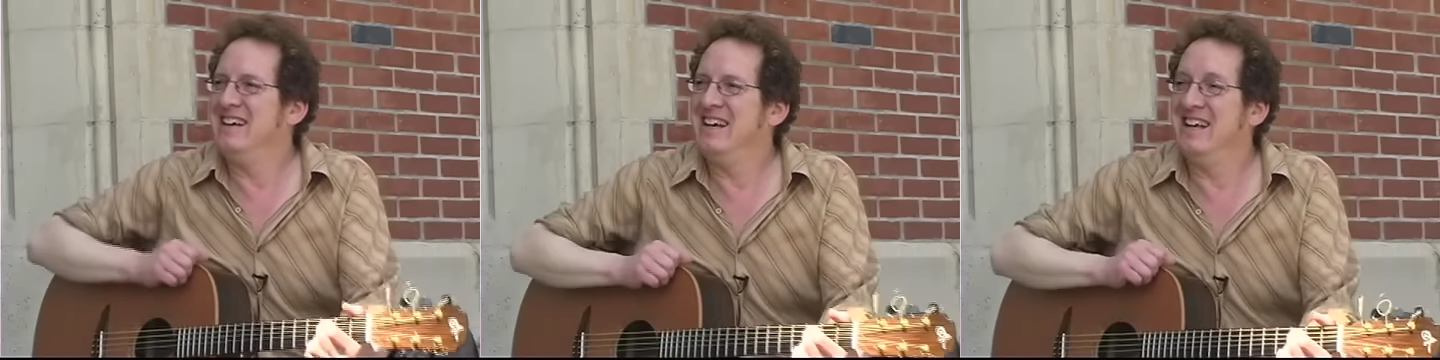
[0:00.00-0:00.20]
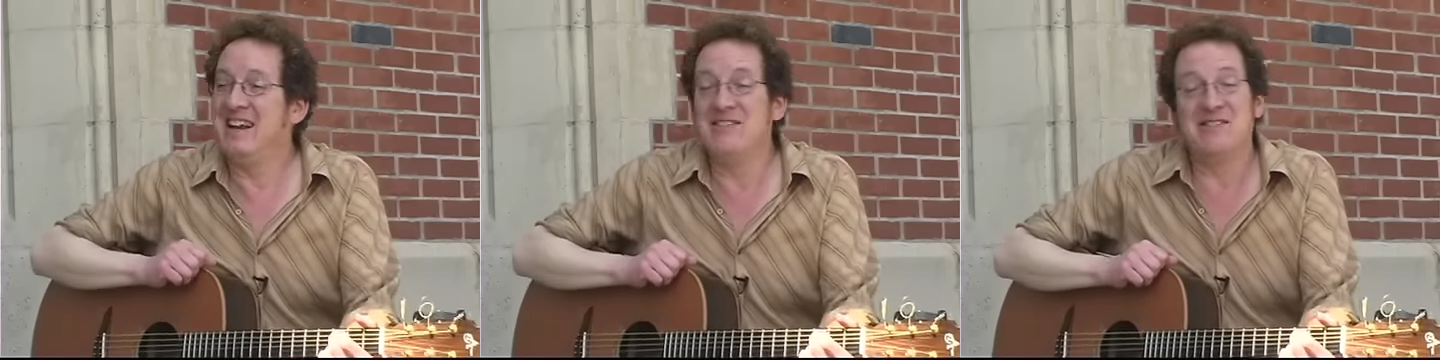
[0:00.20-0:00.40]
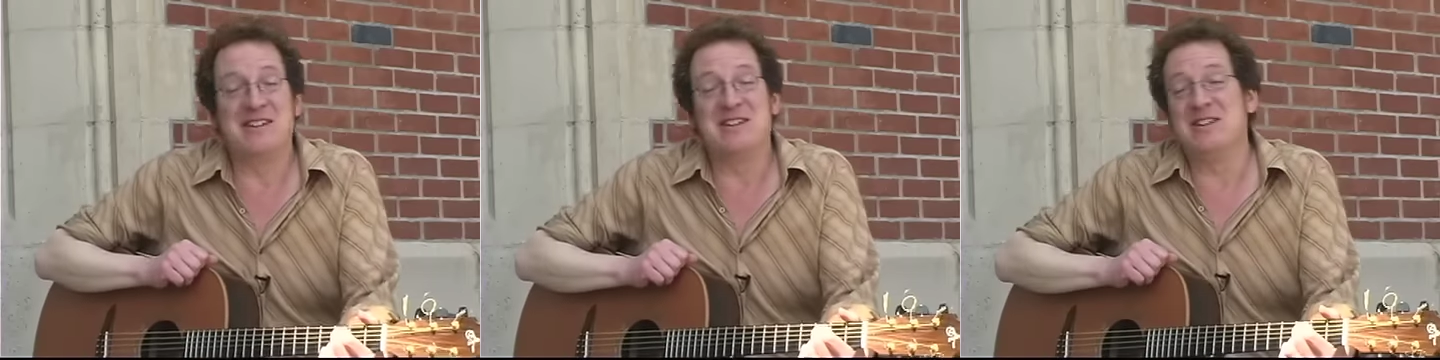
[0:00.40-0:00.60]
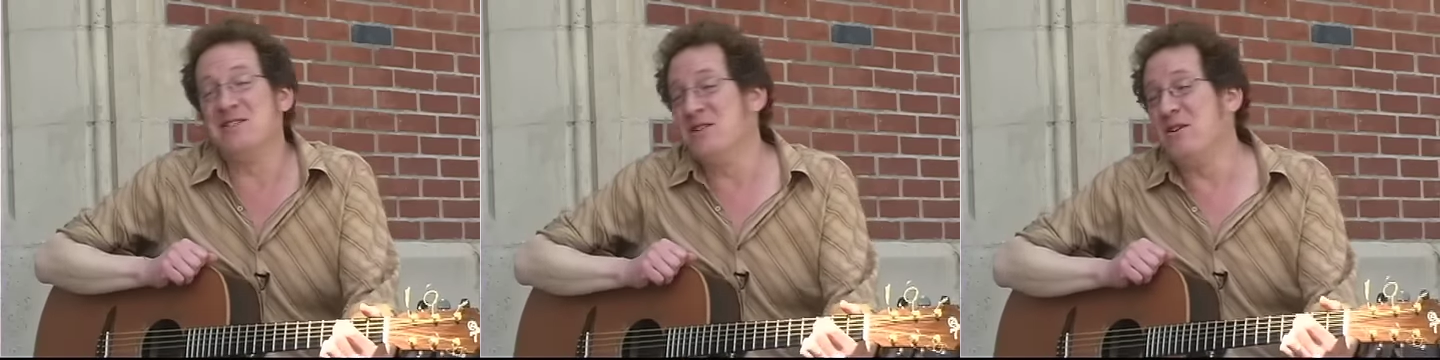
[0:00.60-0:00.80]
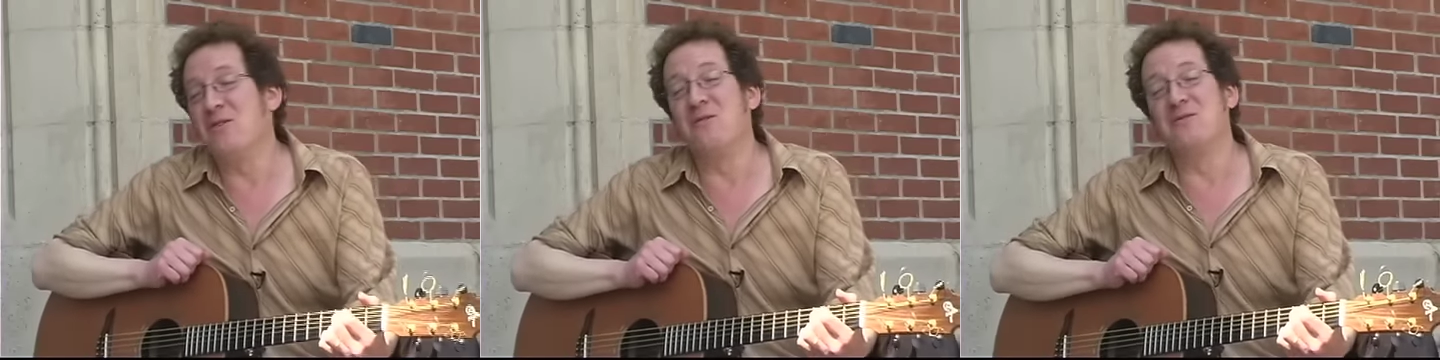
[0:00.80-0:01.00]
And I really
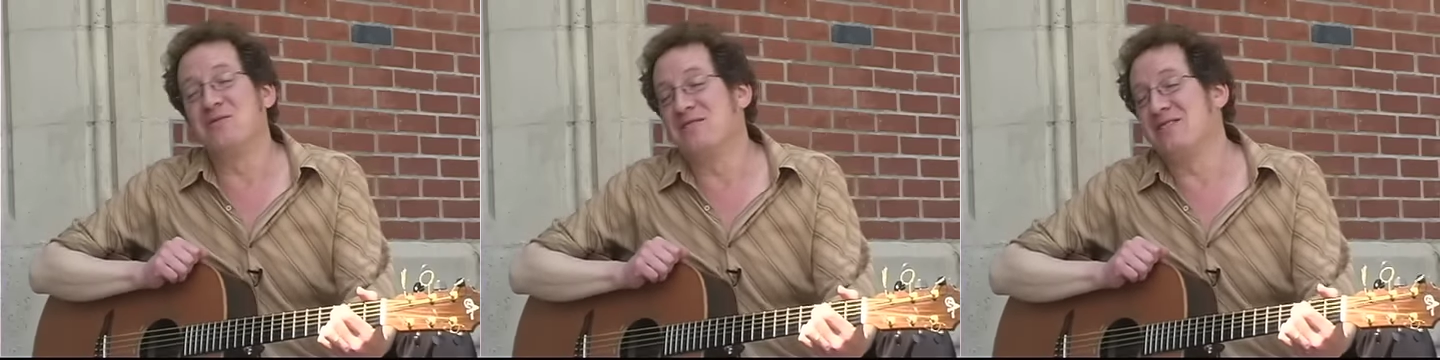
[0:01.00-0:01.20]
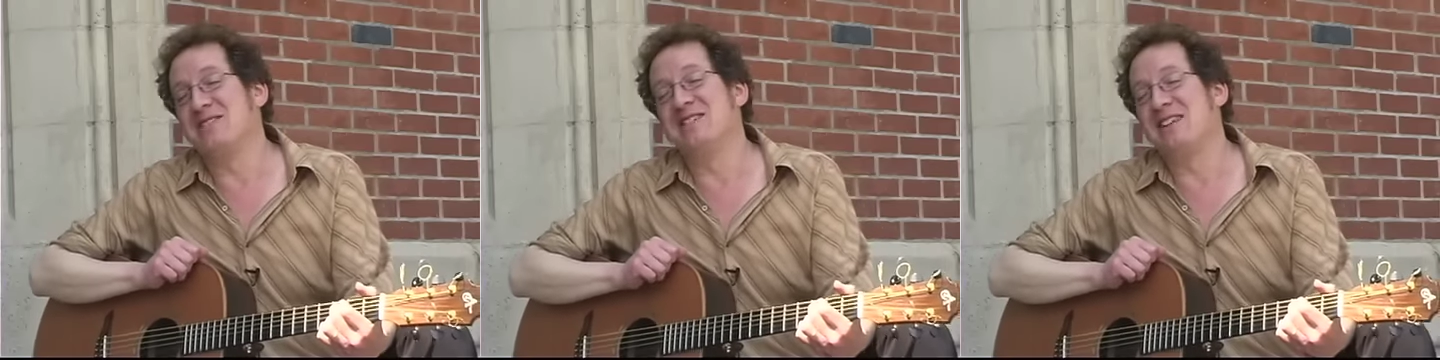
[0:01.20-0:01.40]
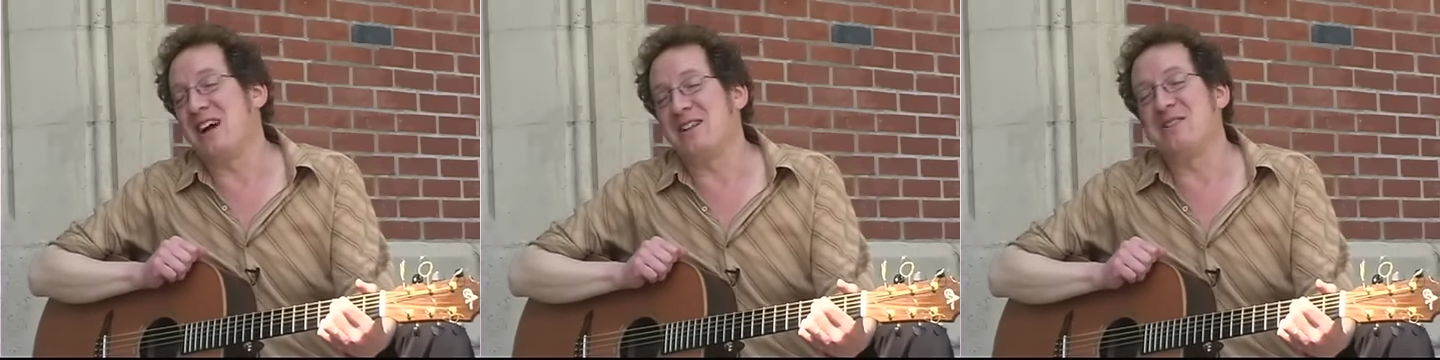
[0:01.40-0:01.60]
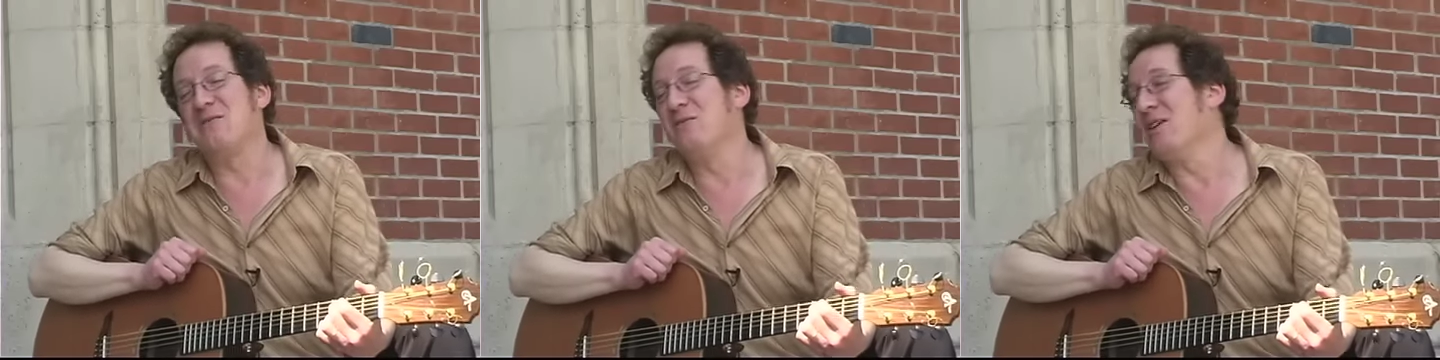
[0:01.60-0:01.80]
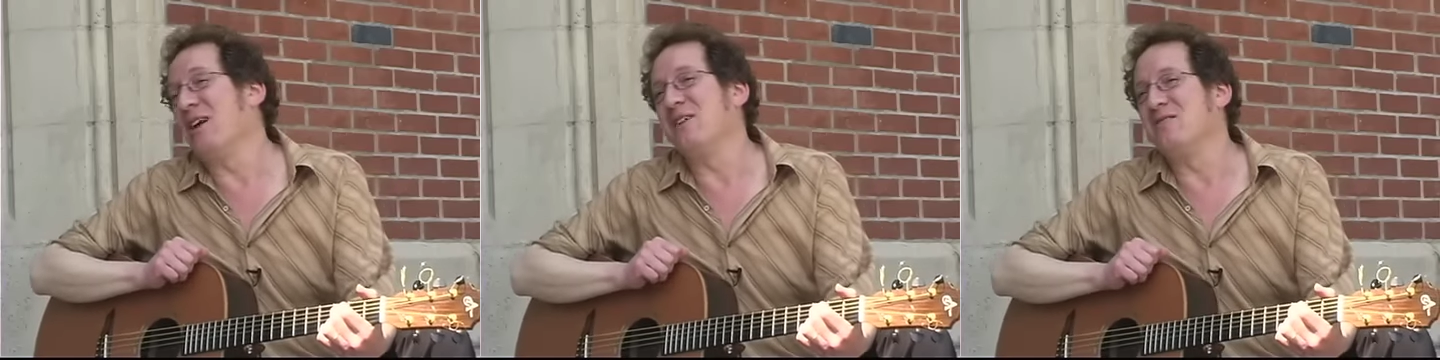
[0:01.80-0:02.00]
didn't know exactly
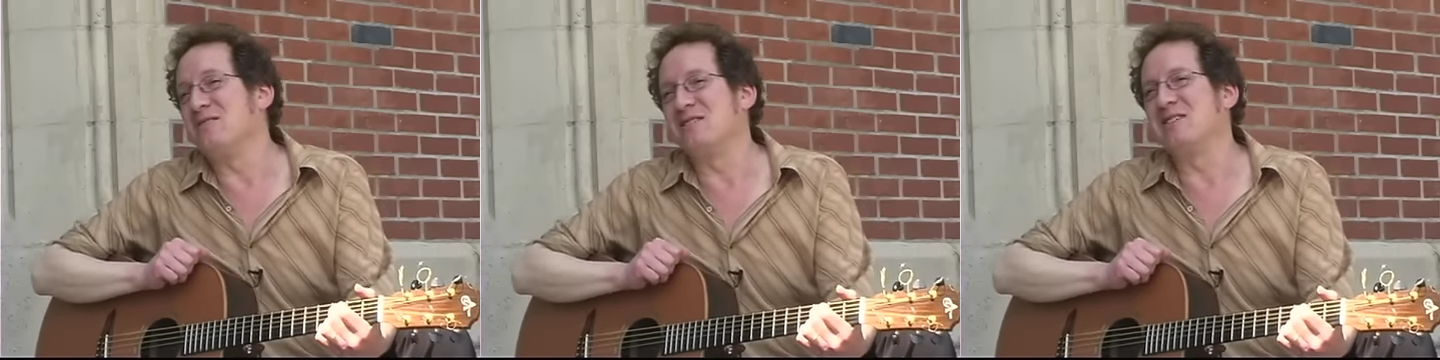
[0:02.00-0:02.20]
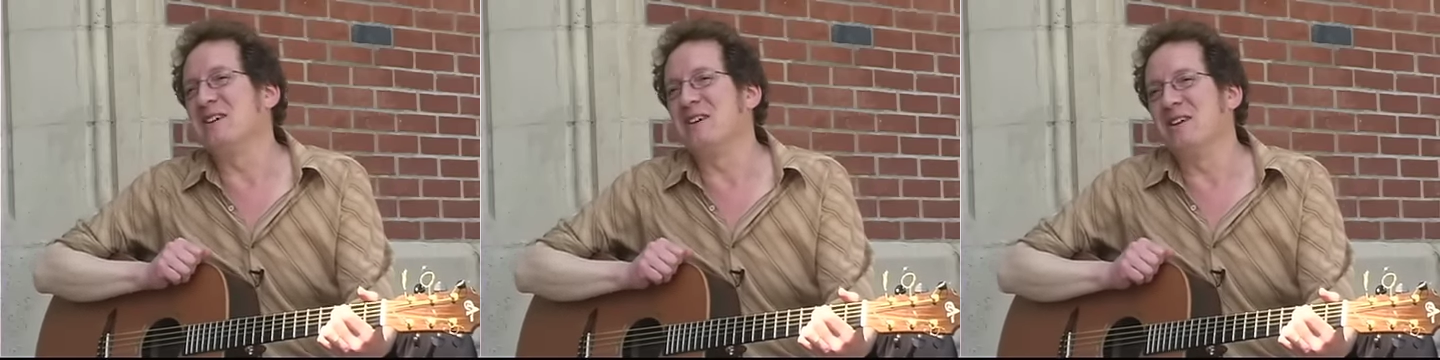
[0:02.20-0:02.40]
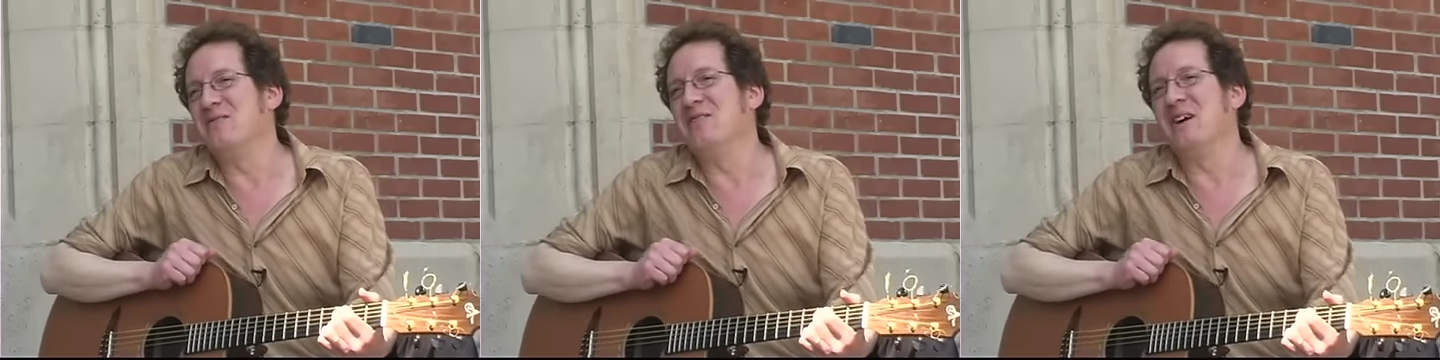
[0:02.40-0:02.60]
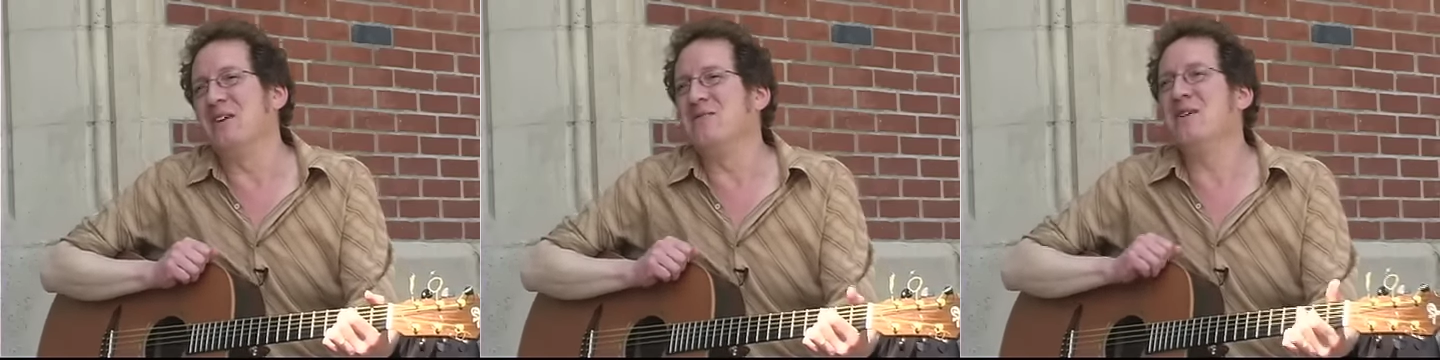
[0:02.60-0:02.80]
what I was singing about.